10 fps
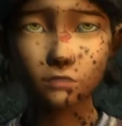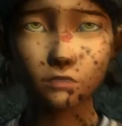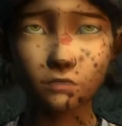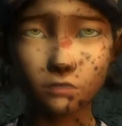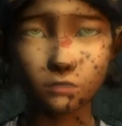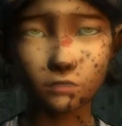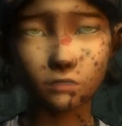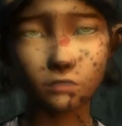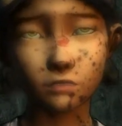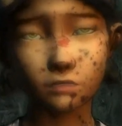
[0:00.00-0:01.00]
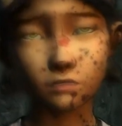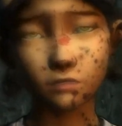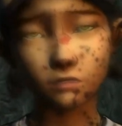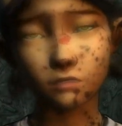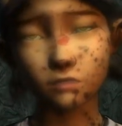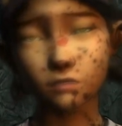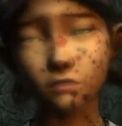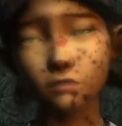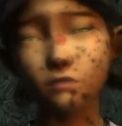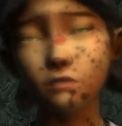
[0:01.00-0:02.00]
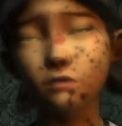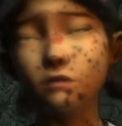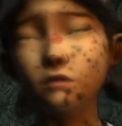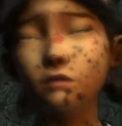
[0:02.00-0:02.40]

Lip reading: (silence)